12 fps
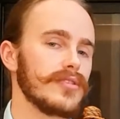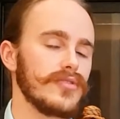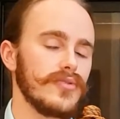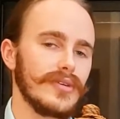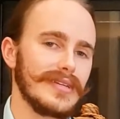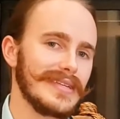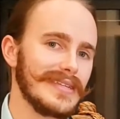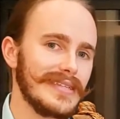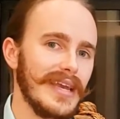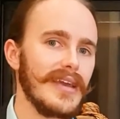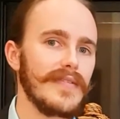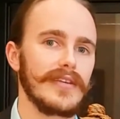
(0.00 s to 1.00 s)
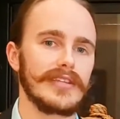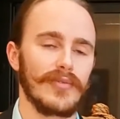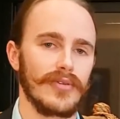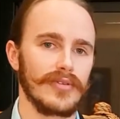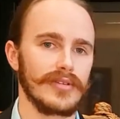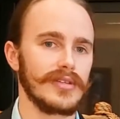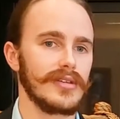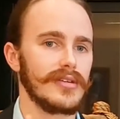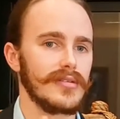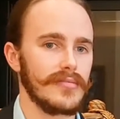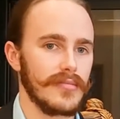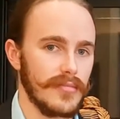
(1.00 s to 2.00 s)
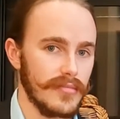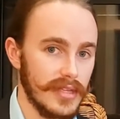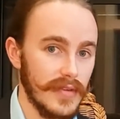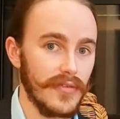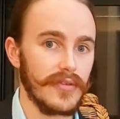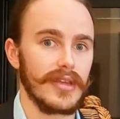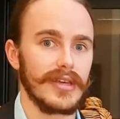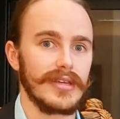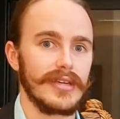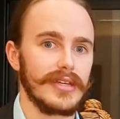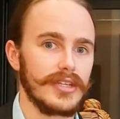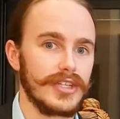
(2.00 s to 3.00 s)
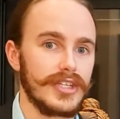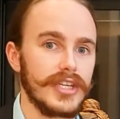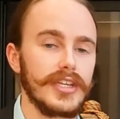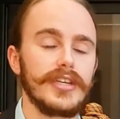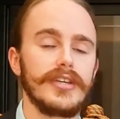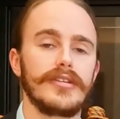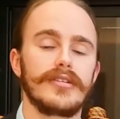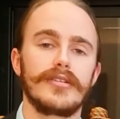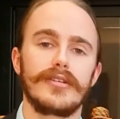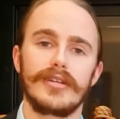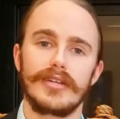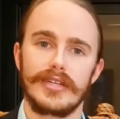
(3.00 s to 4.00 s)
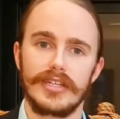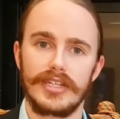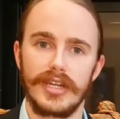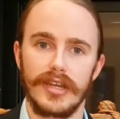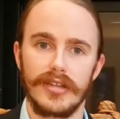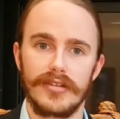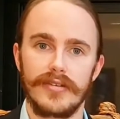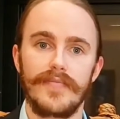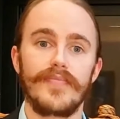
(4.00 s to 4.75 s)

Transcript: to say these words differently? Sheet, shit.